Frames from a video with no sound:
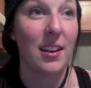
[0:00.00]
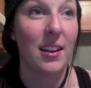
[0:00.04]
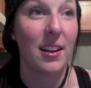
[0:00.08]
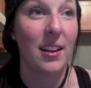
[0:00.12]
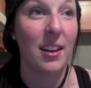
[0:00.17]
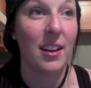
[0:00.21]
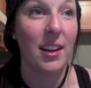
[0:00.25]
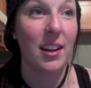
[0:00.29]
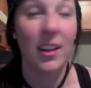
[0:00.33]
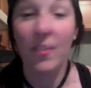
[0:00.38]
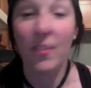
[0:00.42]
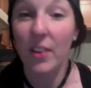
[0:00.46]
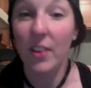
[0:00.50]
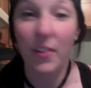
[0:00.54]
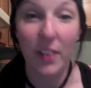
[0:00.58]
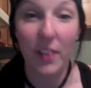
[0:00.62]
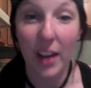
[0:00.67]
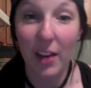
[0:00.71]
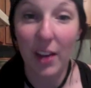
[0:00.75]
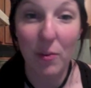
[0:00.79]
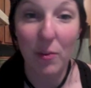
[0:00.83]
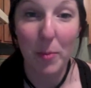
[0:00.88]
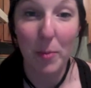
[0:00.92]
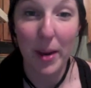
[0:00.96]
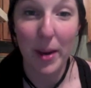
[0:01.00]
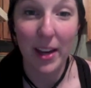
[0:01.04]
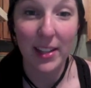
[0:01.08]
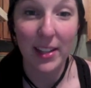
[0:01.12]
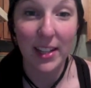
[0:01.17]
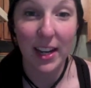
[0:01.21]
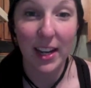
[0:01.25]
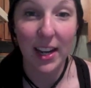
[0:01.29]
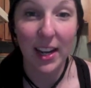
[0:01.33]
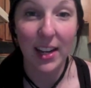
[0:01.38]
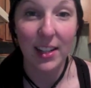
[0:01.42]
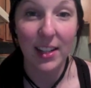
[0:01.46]
even if you have a bad
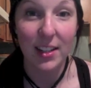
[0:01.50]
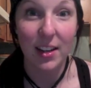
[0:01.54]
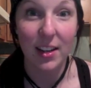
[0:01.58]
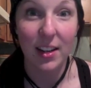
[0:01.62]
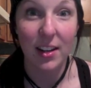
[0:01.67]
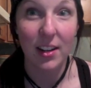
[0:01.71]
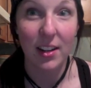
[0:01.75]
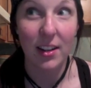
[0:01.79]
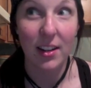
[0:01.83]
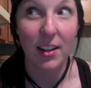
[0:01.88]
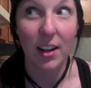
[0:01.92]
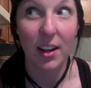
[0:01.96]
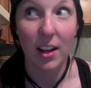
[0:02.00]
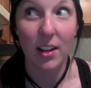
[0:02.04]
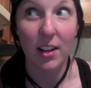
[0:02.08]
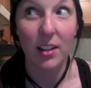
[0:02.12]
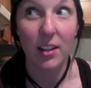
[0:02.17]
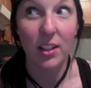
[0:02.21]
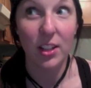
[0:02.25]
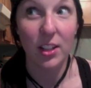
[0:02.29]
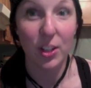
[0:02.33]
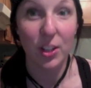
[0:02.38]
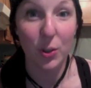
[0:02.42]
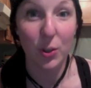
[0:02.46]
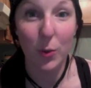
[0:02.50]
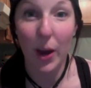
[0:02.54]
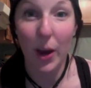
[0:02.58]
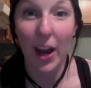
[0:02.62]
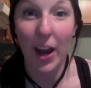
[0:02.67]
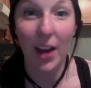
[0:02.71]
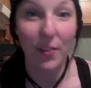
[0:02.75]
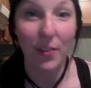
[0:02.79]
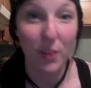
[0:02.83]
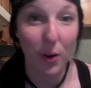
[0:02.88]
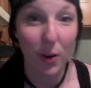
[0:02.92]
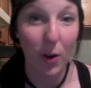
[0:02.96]
day, you
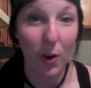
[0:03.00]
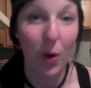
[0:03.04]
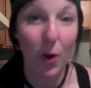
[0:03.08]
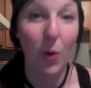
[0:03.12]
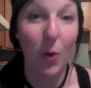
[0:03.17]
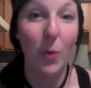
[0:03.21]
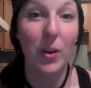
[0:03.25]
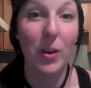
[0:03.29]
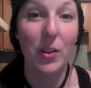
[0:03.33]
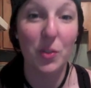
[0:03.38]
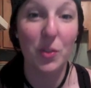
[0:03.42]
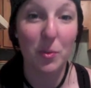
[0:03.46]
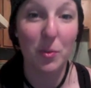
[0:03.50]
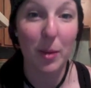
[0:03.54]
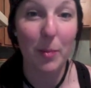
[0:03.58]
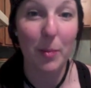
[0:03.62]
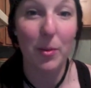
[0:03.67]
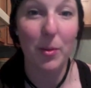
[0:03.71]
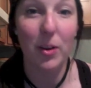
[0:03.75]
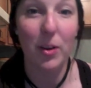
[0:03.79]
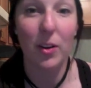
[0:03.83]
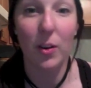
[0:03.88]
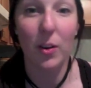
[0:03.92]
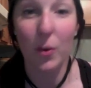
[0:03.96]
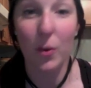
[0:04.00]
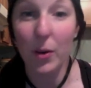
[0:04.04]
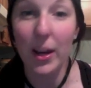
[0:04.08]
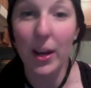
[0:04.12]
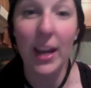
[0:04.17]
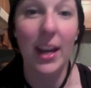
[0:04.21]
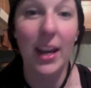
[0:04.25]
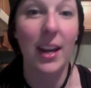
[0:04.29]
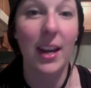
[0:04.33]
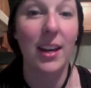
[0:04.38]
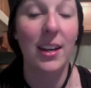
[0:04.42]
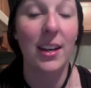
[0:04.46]
have to always remember,
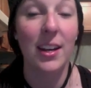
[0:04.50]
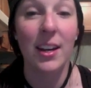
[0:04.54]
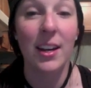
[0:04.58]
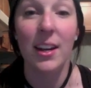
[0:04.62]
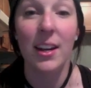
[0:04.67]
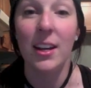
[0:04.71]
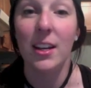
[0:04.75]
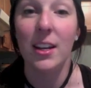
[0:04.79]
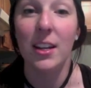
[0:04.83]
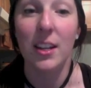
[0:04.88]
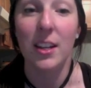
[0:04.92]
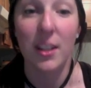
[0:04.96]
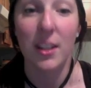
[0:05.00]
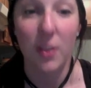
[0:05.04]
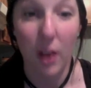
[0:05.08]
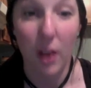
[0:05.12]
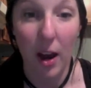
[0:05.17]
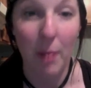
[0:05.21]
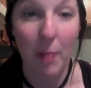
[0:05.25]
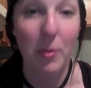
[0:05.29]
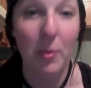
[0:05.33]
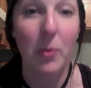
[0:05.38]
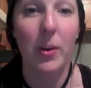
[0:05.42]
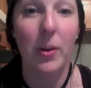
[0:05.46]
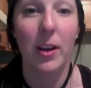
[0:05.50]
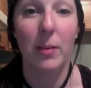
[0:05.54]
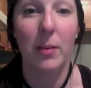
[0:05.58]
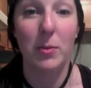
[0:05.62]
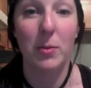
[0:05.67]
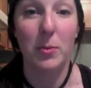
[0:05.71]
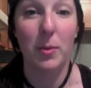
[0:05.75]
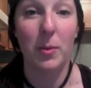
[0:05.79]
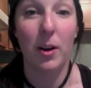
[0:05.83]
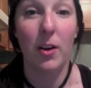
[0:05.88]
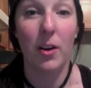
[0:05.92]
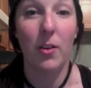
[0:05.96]
okay, I'm going to wake up
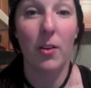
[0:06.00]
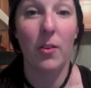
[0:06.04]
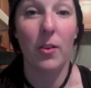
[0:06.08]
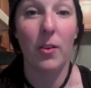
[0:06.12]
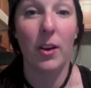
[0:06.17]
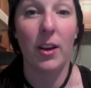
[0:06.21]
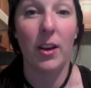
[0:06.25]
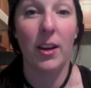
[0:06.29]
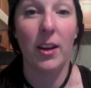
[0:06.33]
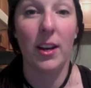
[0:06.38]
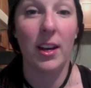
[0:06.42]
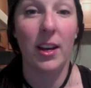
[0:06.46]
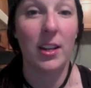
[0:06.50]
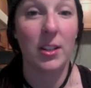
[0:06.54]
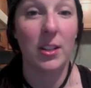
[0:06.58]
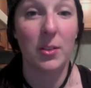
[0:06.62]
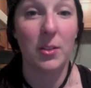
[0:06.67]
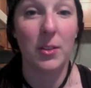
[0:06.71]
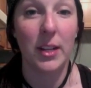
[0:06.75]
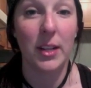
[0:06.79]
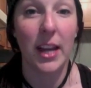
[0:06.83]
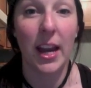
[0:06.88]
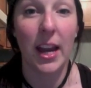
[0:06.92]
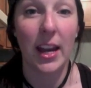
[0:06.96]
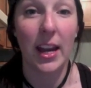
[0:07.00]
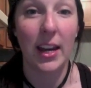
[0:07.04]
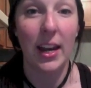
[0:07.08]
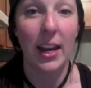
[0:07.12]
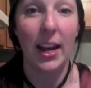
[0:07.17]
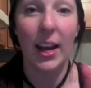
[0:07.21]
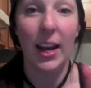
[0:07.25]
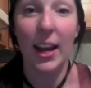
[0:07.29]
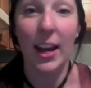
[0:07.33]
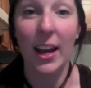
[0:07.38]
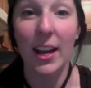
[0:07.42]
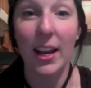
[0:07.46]
tomorrow and do it again.
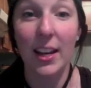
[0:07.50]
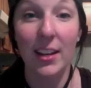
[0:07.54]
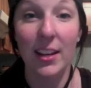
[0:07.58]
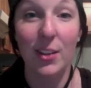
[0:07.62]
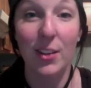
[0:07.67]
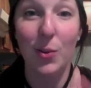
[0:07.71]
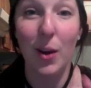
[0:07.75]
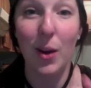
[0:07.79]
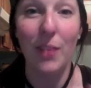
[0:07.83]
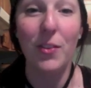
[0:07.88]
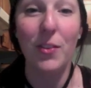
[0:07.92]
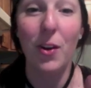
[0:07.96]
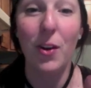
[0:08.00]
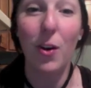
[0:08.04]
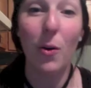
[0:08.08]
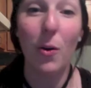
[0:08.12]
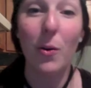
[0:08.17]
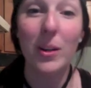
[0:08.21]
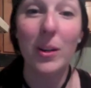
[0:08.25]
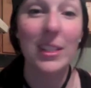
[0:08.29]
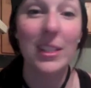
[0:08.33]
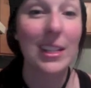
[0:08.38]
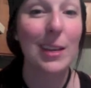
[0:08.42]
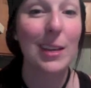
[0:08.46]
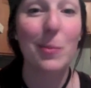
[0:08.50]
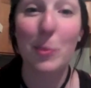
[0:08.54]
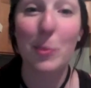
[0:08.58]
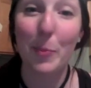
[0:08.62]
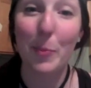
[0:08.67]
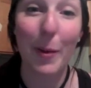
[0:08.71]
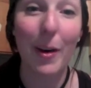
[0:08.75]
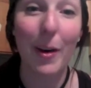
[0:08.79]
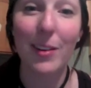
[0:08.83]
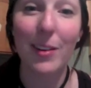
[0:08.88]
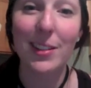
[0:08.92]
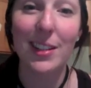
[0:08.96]
And you have to always keep it
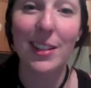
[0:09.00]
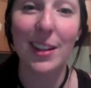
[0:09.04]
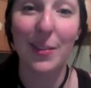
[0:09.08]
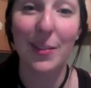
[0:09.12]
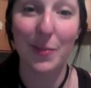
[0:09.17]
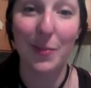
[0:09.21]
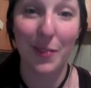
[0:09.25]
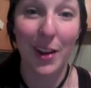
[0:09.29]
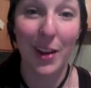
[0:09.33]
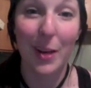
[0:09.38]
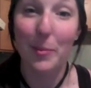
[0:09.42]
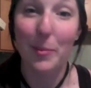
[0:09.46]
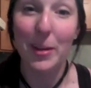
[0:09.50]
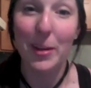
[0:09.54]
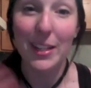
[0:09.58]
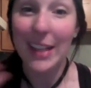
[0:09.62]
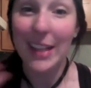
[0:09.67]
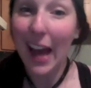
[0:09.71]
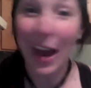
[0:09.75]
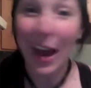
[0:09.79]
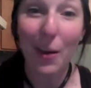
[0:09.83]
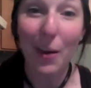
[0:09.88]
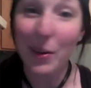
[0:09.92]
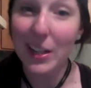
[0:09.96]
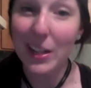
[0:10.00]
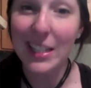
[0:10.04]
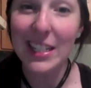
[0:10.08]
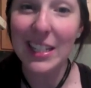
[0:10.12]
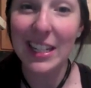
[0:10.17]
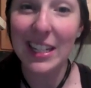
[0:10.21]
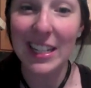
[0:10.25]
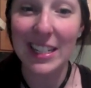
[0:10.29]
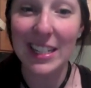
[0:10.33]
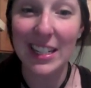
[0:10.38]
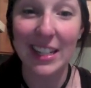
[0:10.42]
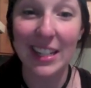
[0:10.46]
positive, because how
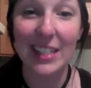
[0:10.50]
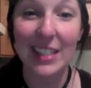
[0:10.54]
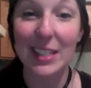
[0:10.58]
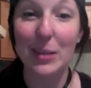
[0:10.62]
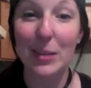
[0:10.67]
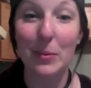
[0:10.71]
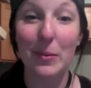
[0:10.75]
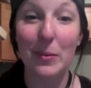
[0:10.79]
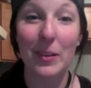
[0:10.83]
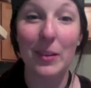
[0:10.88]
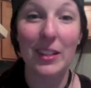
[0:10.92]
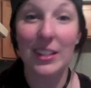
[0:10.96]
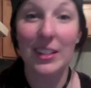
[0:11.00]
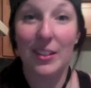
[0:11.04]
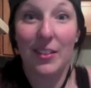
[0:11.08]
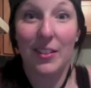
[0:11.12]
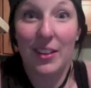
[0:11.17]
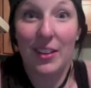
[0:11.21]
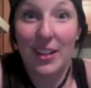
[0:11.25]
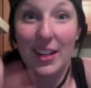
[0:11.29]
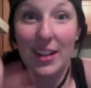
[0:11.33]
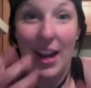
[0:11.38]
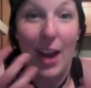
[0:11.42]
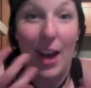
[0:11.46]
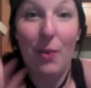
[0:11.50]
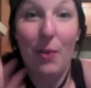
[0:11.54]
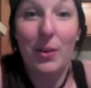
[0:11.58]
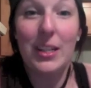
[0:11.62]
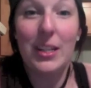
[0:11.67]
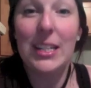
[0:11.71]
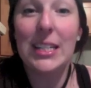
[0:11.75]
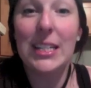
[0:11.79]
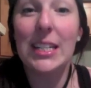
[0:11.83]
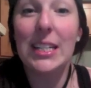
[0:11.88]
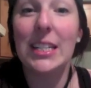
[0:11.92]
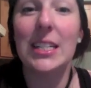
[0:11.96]
easy is it
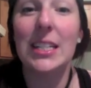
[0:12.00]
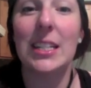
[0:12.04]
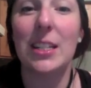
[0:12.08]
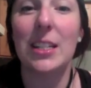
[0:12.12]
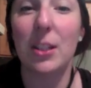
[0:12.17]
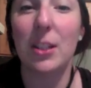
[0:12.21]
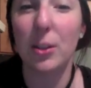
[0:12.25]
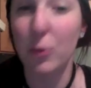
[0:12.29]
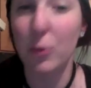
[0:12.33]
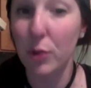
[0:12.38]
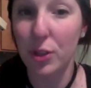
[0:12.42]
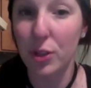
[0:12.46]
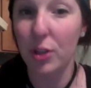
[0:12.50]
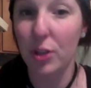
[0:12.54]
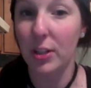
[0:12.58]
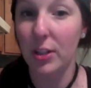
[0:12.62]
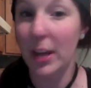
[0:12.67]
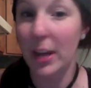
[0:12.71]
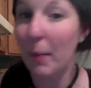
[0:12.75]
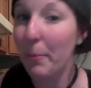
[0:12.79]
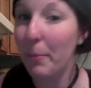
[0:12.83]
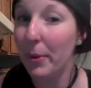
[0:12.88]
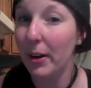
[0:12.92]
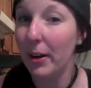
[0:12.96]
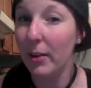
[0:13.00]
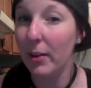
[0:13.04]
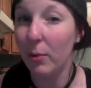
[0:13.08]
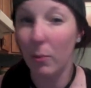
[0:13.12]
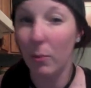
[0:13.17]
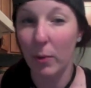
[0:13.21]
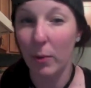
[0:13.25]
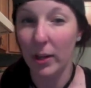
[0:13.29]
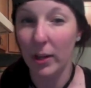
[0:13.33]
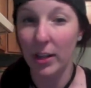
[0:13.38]
to lose your temper when